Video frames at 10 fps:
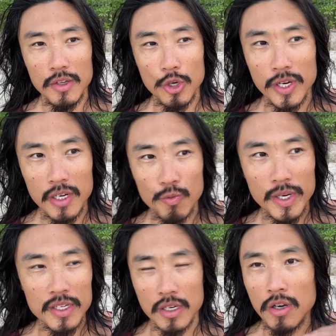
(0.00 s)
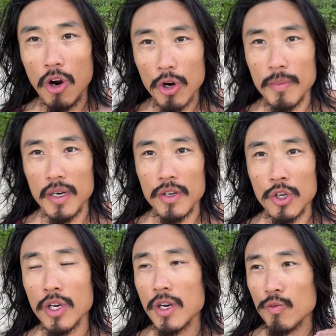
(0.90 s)
You're gonna run into karma.
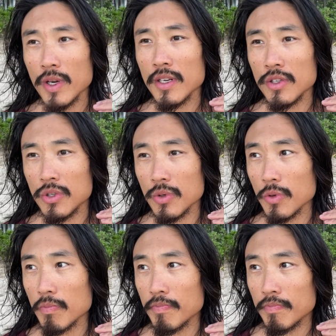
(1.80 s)
You're gonna run into